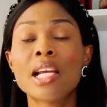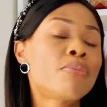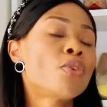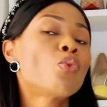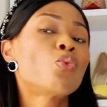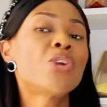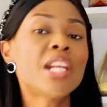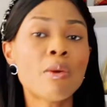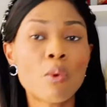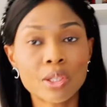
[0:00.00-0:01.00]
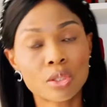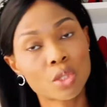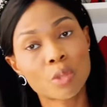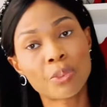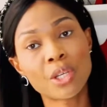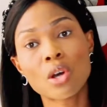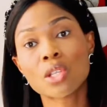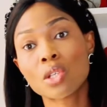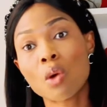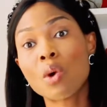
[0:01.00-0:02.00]
if you really want to speak or
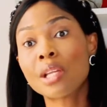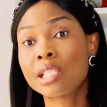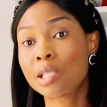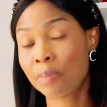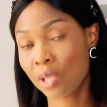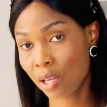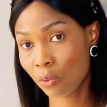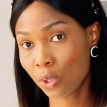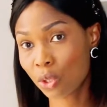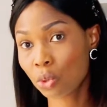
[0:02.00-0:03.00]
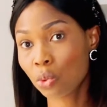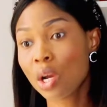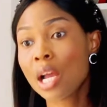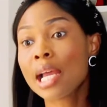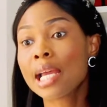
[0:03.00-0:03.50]
someone is speaking with you,